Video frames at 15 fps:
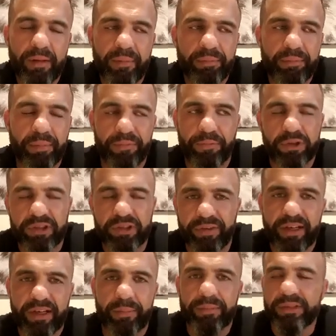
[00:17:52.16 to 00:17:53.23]
before something
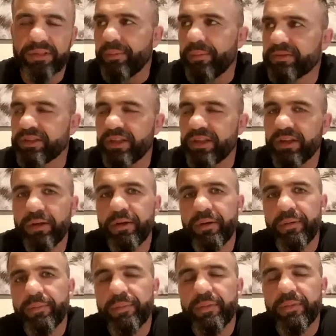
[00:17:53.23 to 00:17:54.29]
comes up. So,
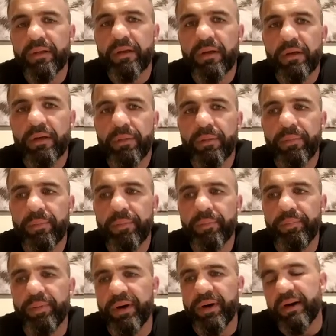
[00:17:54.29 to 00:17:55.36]

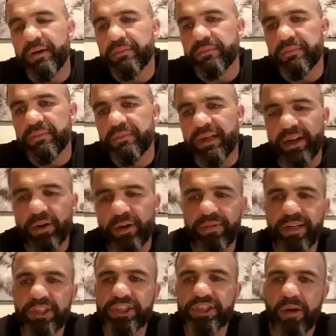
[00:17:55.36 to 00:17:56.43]
but I don't
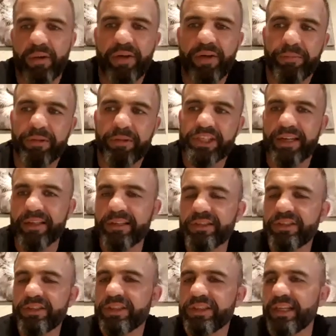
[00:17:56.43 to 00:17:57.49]
really shy away from a
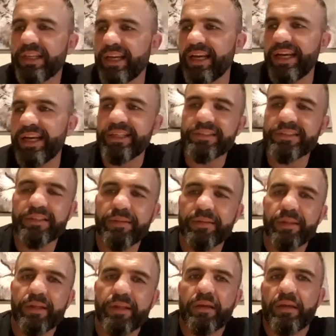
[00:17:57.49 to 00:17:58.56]
challenge. And
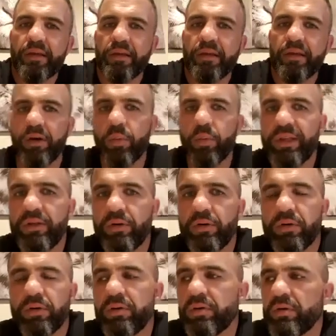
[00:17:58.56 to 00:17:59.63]
you know, when
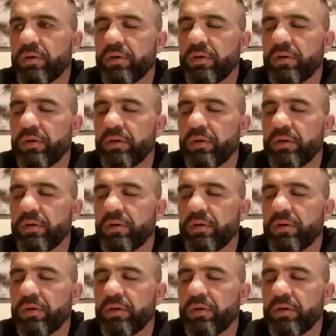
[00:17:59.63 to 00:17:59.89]
your